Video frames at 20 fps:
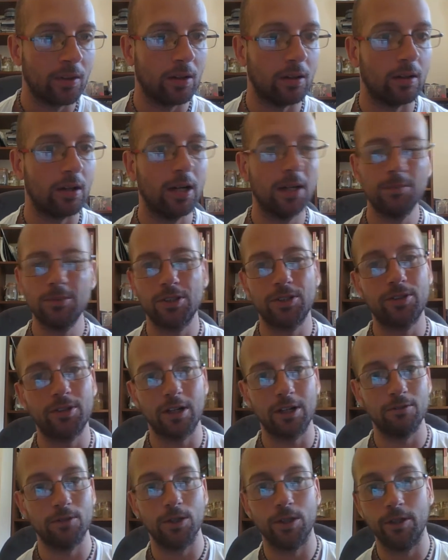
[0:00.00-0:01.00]
All right, I'm just
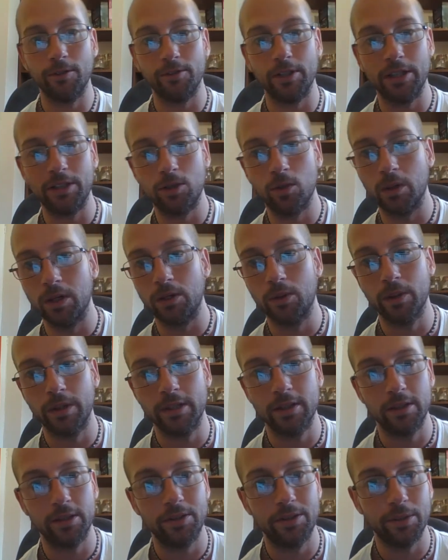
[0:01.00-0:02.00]
trying to run over this quite
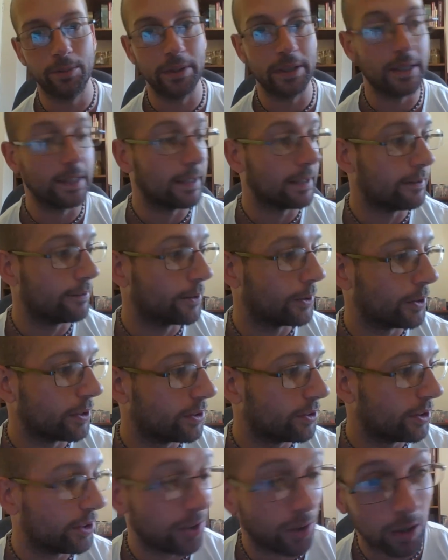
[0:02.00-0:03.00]
quickly so we can get through,
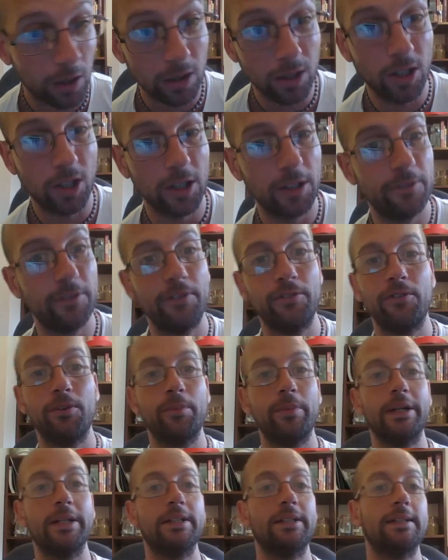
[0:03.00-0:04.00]
because there's a lot of
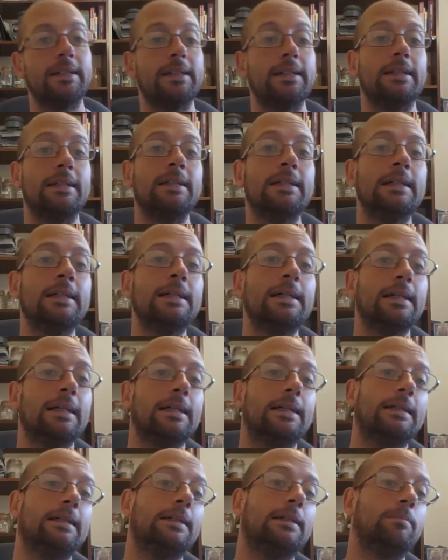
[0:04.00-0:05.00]
information here.
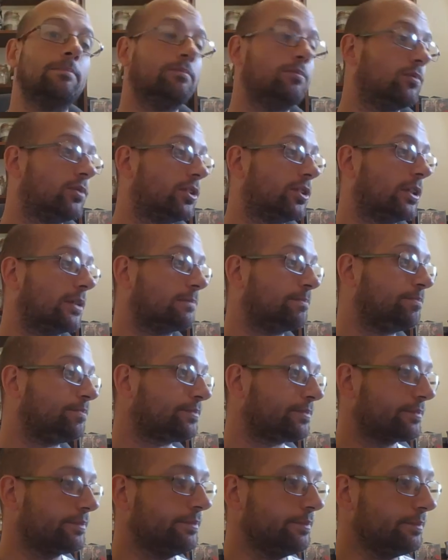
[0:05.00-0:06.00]

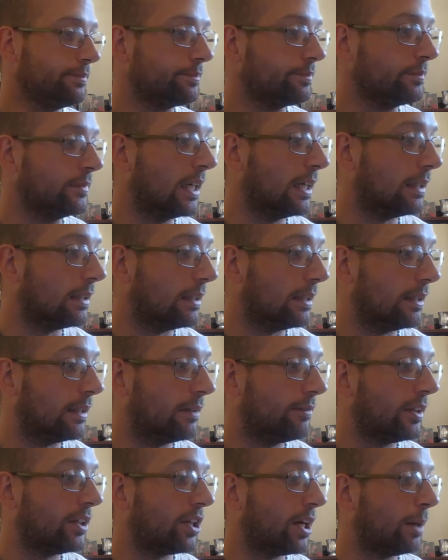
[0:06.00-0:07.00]

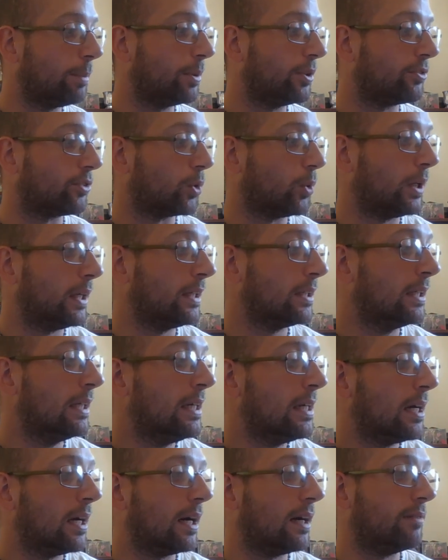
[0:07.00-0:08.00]
This happens for a while,
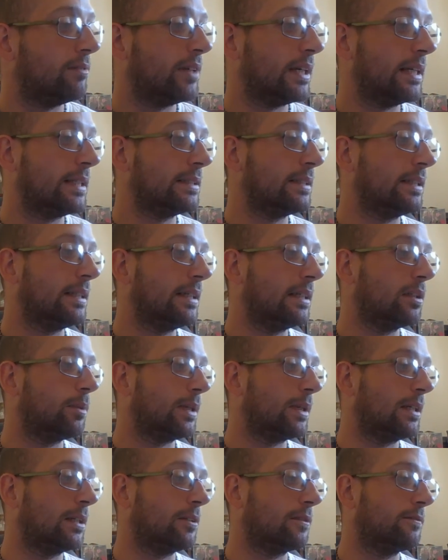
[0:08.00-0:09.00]
and then in
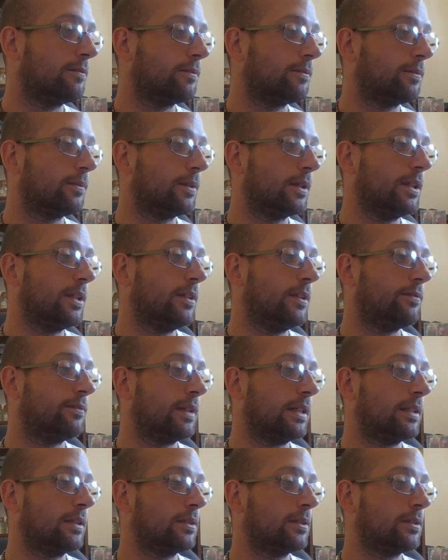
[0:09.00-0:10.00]
about
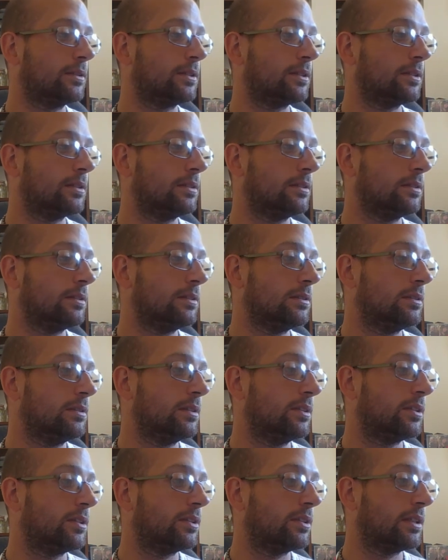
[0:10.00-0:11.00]

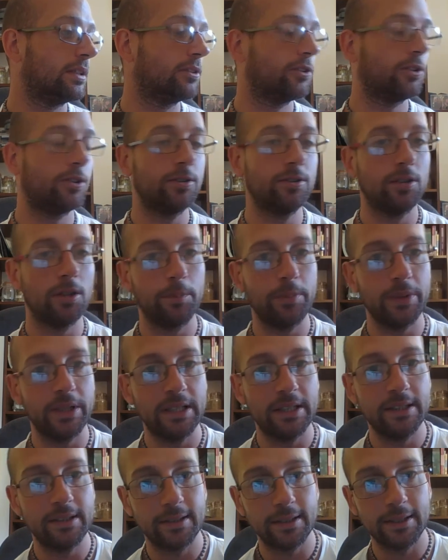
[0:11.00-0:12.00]
3600
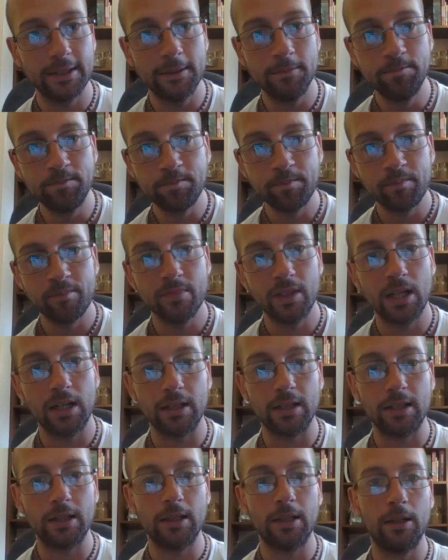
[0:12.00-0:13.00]
BC,
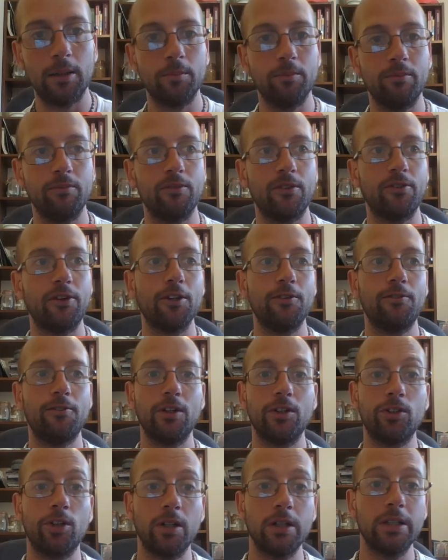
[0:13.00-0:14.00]
the very
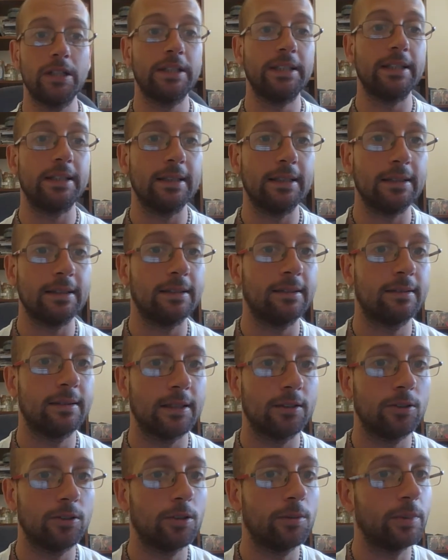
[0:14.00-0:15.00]
first colony is
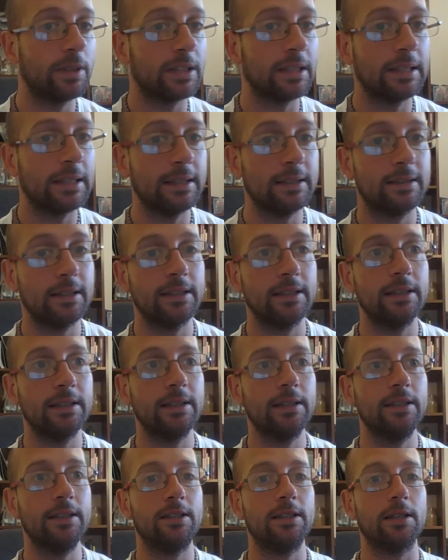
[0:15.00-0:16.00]
set up, and that is in
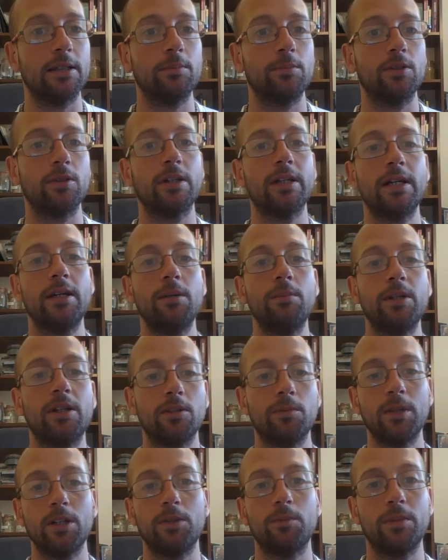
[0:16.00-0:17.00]
Egypt, okay,
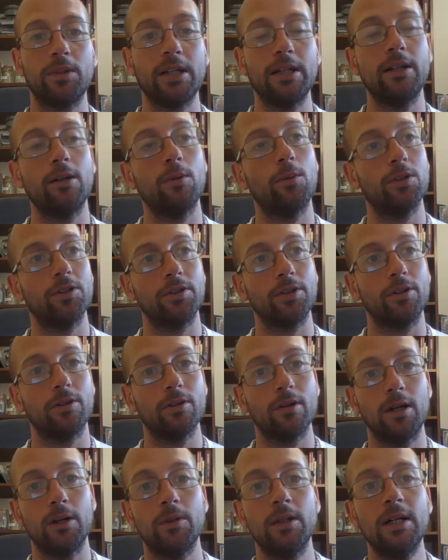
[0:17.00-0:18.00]
because Mesopotamia wants to
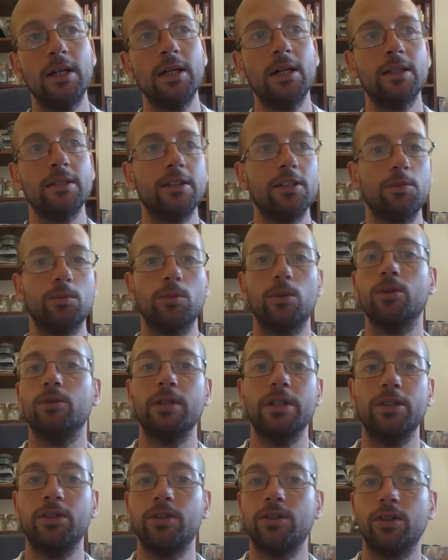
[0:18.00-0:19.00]
grow, needs more
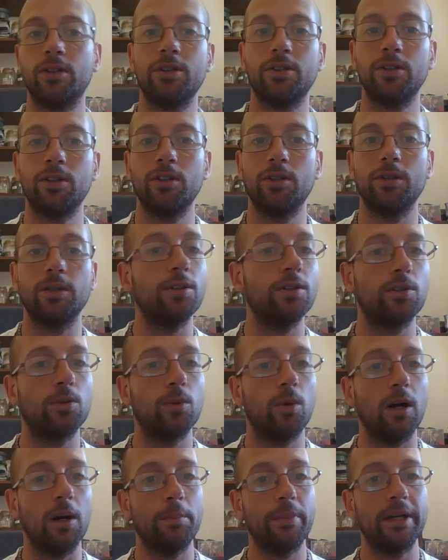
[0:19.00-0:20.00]
resources, as it's
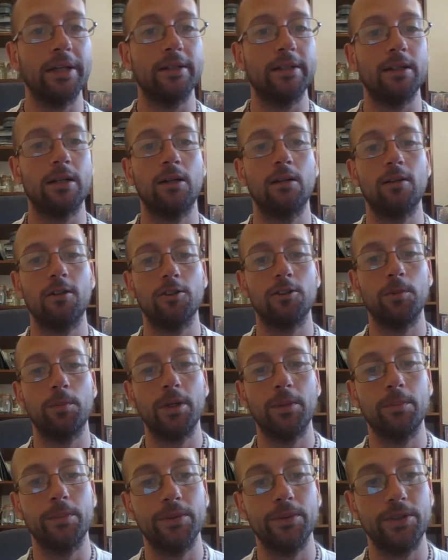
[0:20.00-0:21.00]
quite big now, lots of
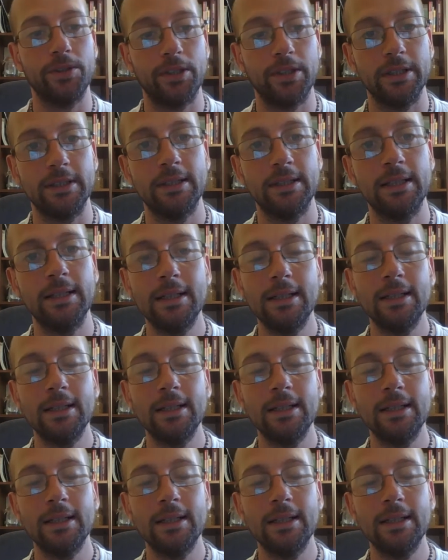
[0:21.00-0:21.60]
people join,